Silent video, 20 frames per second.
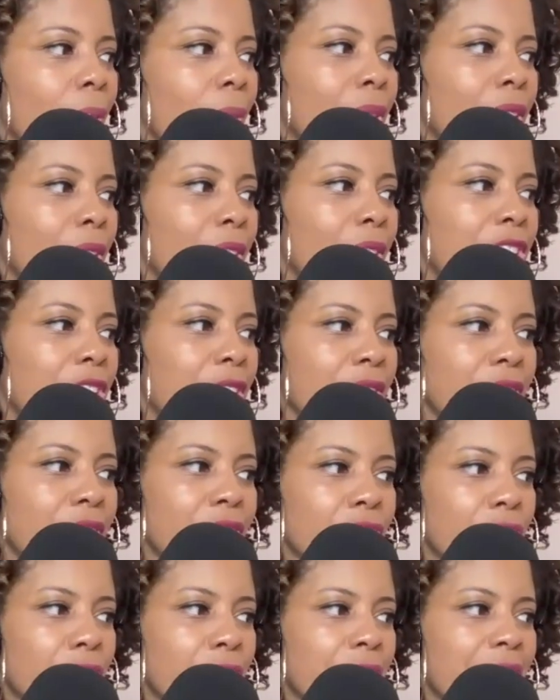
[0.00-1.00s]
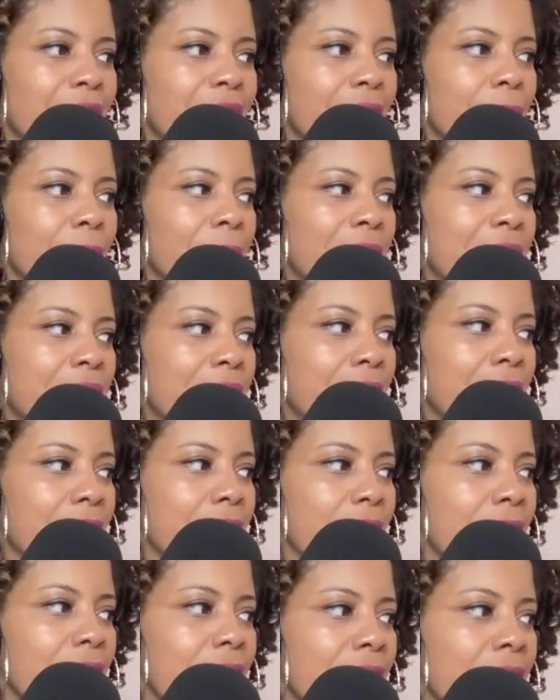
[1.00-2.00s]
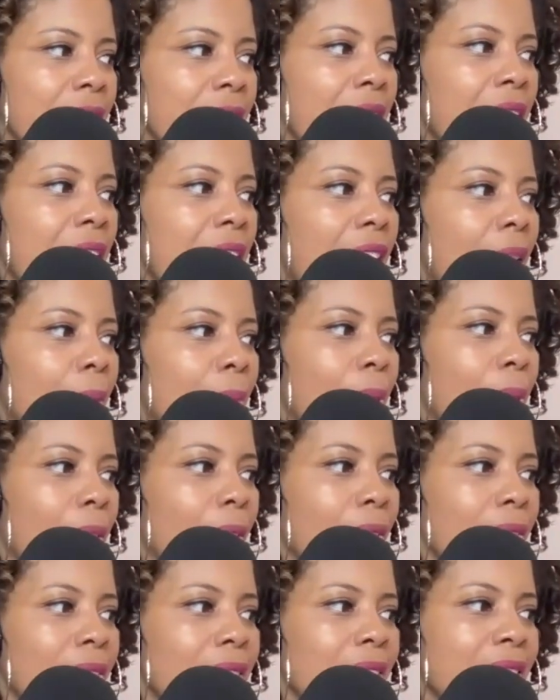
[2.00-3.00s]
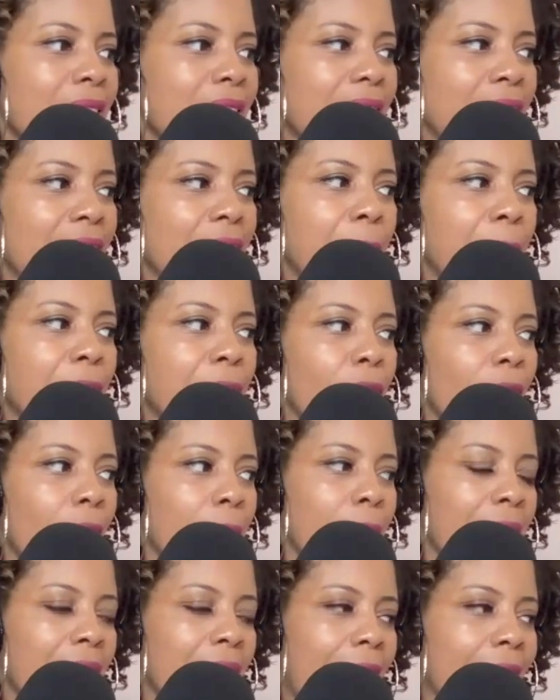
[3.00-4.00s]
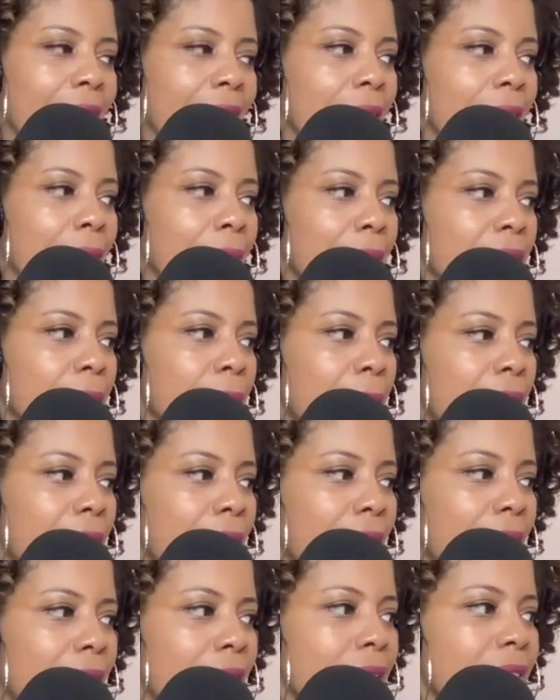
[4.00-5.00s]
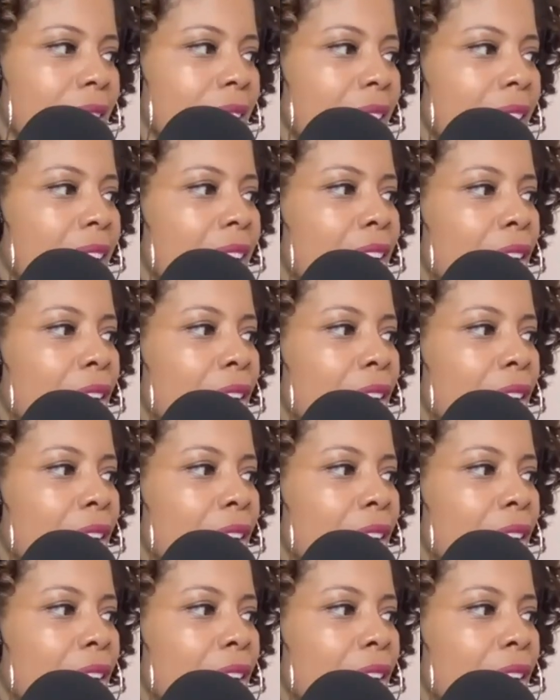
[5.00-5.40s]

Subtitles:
We know each other's strengths and weaknesses. I pause and think before I react and respond.